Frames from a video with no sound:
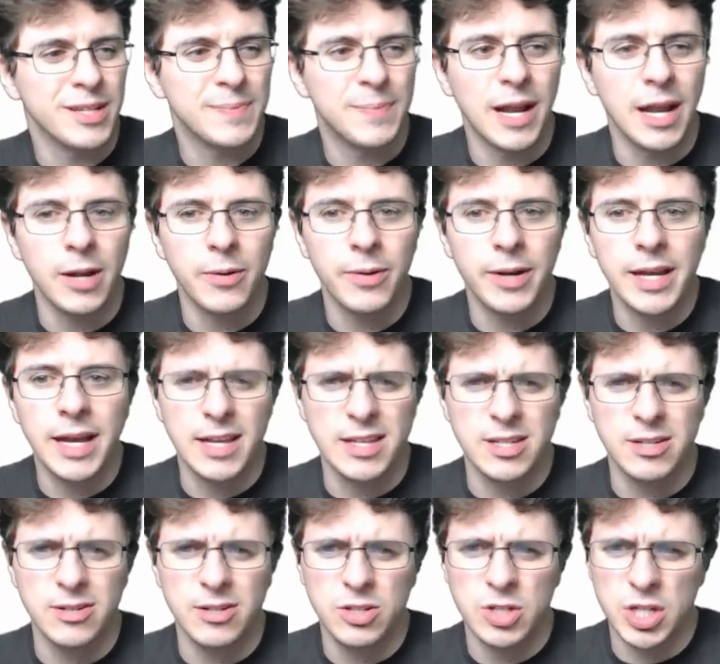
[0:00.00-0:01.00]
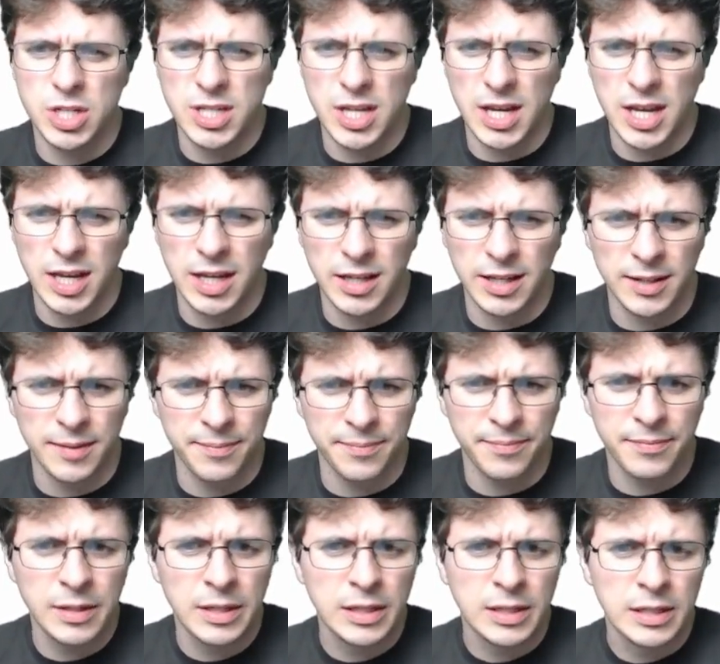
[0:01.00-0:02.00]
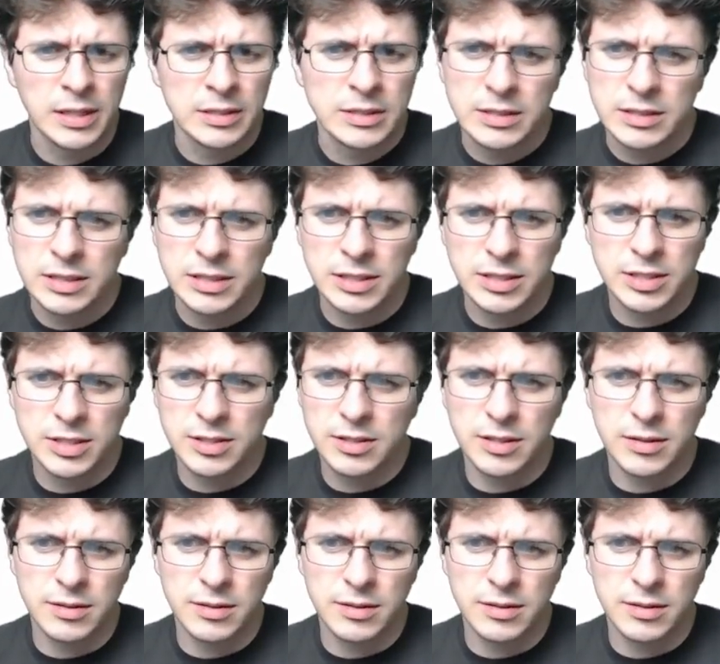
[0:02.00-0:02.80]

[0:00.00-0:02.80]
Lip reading: But anyway, yeah, so it's just saying it's